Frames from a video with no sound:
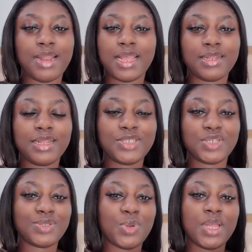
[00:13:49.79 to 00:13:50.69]
Like, let's
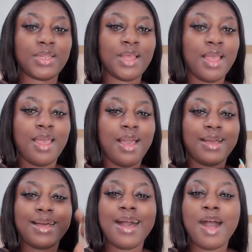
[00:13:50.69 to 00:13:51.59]
just go and
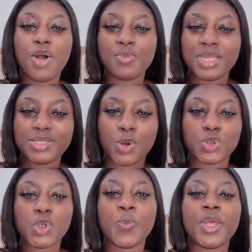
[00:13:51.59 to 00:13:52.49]
calm it
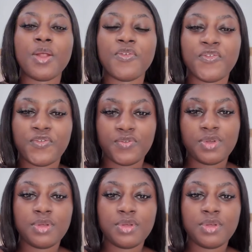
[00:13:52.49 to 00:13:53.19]
or top it off